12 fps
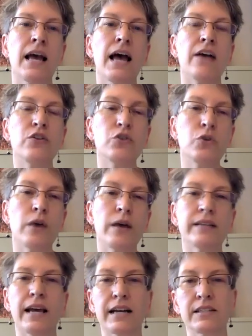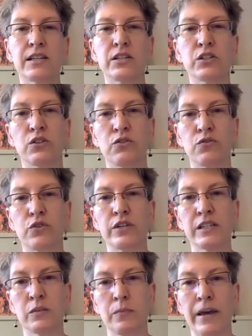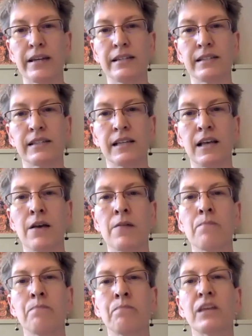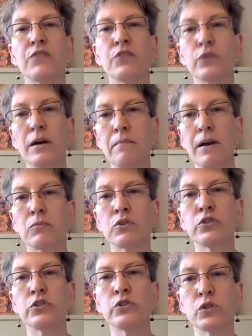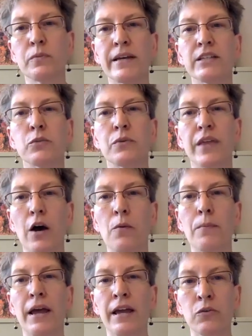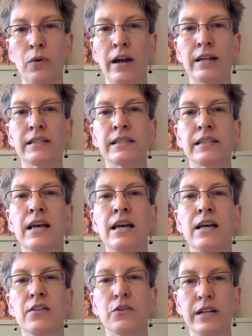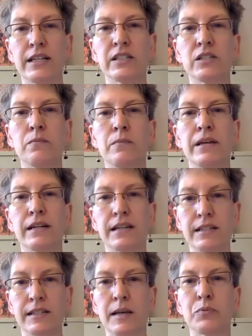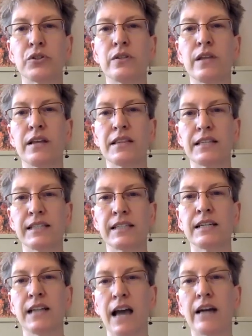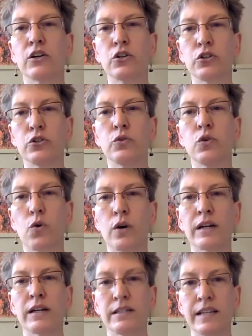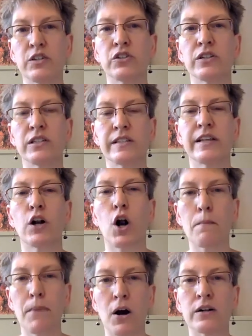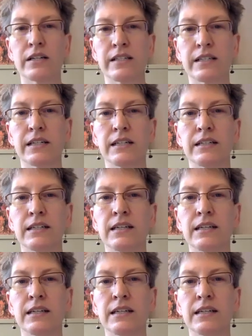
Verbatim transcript: and who has access to free space. If you let members use space without paying rent, there needs to be an exception that this cannot include organizations that are partisan.